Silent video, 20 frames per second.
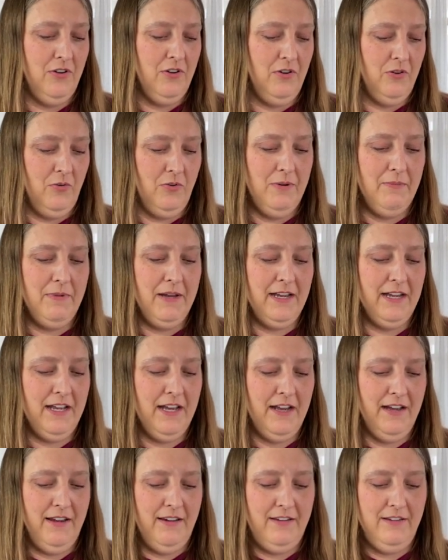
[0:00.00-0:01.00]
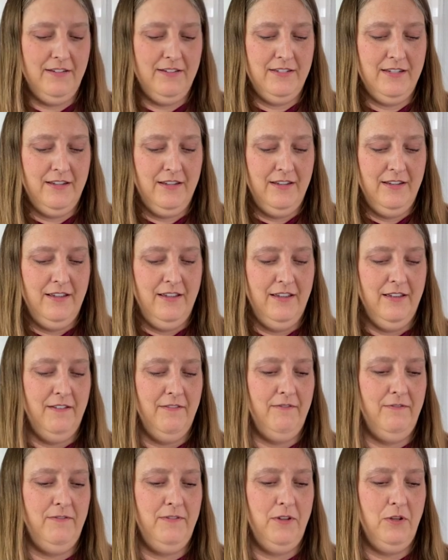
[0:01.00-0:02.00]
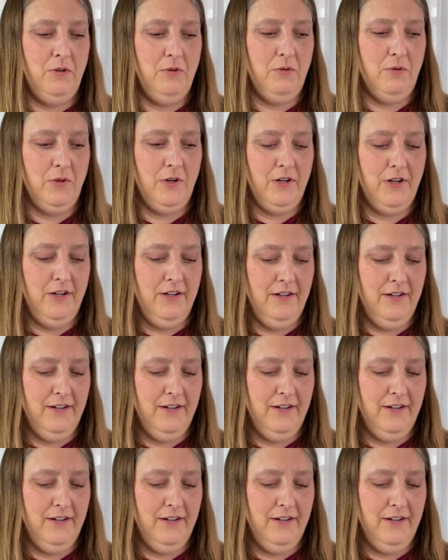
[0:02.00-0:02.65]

what my kind viewer